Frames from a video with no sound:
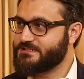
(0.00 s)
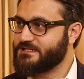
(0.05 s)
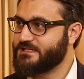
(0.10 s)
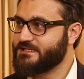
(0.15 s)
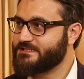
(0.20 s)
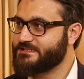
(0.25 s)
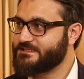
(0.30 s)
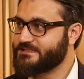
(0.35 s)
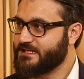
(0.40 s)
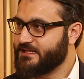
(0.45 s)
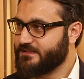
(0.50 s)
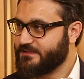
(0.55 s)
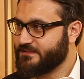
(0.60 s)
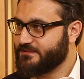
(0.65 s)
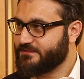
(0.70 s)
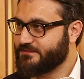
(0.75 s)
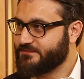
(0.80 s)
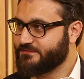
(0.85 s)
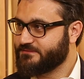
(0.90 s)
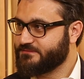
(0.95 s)
stayed
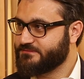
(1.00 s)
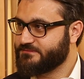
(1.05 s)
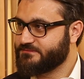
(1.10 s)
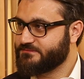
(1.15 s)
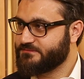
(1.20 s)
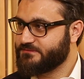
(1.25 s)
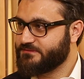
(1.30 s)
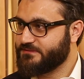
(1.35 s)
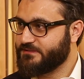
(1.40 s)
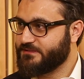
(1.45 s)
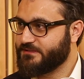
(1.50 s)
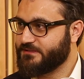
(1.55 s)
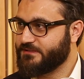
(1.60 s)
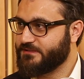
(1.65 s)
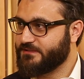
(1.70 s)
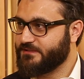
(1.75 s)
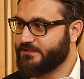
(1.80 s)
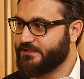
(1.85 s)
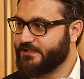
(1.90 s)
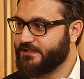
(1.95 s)
static.
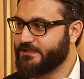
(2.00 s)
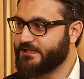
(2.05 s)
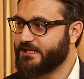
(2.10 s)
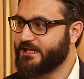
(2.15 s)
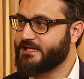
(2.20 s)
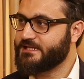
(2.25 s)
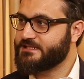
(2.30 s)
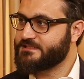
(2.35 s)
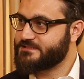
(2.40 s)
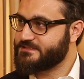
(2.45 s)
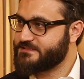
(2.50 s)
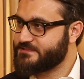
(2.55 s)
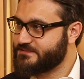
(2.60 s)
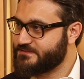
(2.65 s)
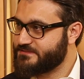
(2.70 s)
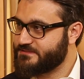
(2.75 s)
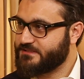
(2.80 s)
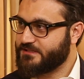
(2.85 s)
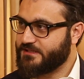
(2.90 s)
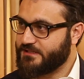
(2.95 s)
It
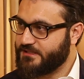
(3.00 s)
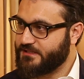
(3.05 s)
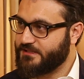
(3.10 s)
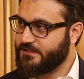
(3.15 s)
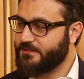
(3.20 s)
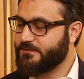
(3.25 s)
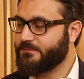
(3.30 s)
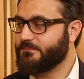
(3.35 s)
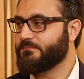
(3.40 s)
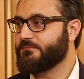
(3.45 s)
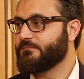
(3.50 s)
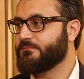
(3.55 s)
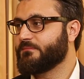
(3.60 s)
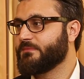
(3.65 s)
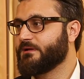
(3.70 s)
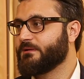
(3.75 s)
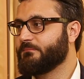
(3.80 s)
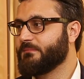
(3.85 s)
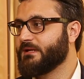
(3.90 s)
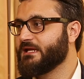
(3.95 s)
has
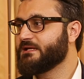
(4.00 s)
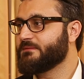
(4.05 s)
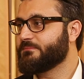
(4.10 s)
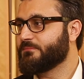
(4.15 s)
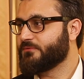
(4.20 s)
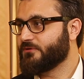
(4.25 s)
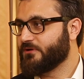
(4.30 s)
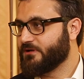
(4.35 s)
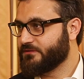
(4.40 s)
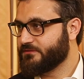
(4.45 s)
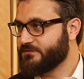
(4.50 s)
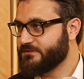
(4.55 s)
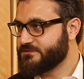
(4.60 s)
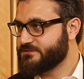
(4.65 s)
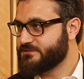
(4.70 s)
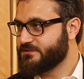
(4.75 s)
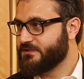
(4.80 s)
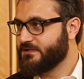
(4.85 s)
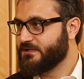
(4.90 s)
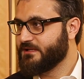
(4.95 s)
made
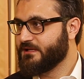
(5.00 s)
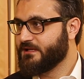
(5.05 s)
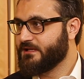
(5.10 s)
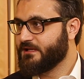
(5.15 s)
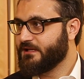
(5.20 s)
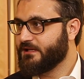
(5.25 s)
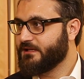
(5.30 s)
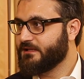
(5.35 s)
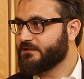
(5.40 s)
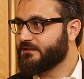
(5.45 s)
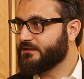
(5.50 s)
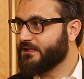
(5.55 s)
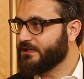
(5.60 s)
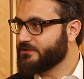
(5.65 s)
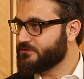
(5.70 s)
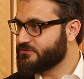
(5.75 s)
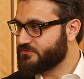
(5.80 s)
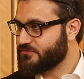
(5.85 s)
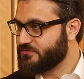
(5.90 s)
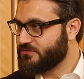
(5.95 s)
progress.
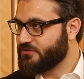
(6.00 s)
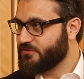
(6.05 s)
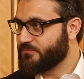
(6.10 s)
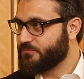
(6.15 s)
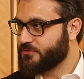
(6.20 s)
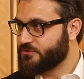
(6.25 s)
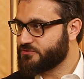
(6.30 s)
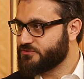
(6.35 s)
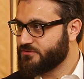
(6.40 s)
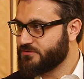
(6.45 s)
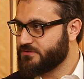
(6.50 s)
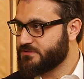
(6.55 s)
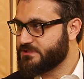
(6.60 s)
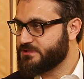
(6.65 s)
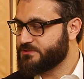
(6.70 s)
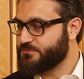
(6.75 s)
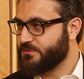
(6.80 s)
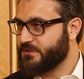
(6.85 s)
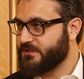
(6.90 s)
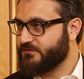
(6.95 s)
Thanks to the
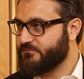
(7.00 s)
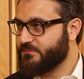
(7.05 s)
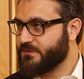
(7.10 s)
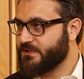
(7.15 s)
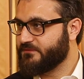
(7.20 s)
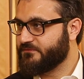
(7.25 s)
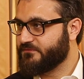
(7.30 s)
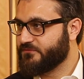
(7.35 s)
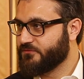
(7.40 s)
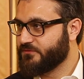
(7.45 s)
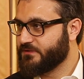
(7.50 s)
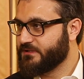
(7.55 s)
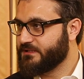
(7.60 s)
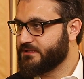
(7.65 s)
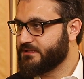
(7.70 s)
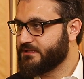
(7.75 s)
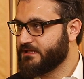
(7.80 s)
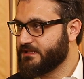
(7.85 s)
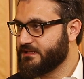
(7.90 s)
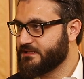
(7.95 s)
opportunities we have been afforded
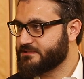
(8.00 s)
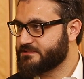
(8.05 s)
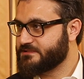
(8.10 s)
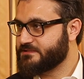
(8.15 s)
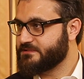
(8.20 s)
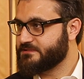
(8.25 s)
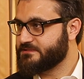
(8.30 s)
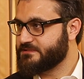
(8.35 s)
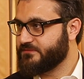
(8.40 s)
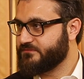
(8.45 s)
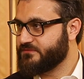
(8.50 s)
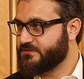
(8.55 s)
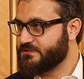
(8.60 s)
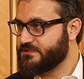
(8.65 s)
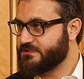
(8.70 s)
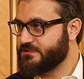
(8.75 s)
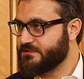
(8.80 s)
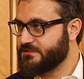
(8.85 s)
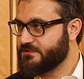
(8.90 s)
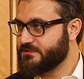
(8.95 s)
in the last
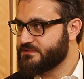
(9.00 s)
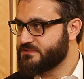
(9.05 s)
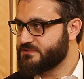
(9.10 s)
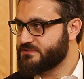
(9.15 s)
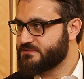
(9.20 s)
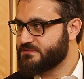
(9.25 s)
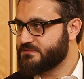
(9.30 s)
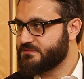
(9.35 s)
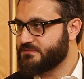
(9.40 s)
17 years,